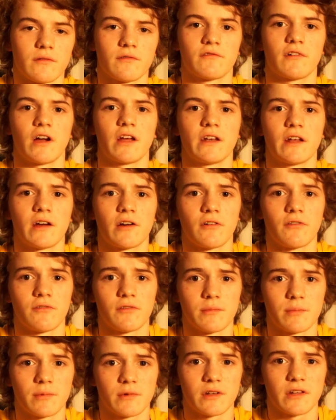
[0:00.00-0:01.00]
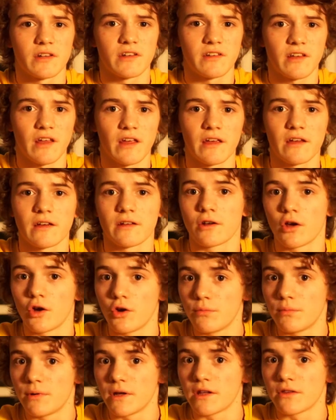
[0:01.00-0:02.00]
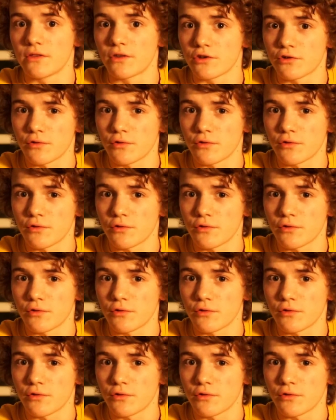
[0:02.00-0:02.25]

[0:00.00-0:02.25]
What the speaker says: Right now everybody's saying and hoping that